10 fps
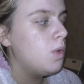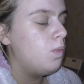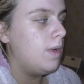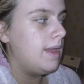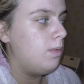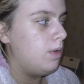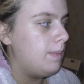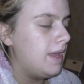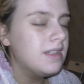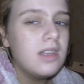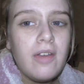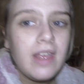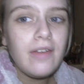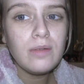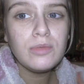we will be, sorry,
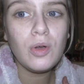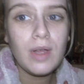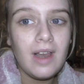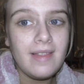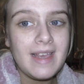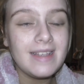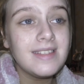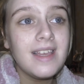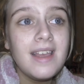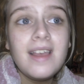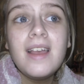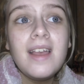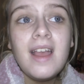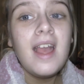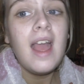I'm talking like this.
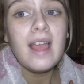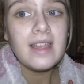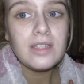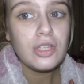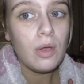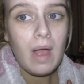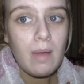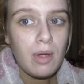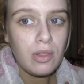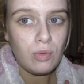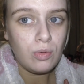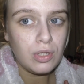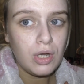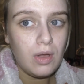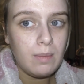I get so out of breath all
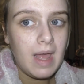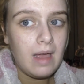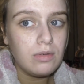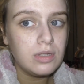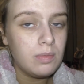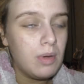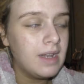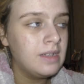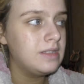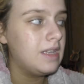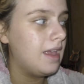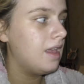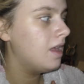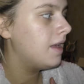the time now because of pregnancy.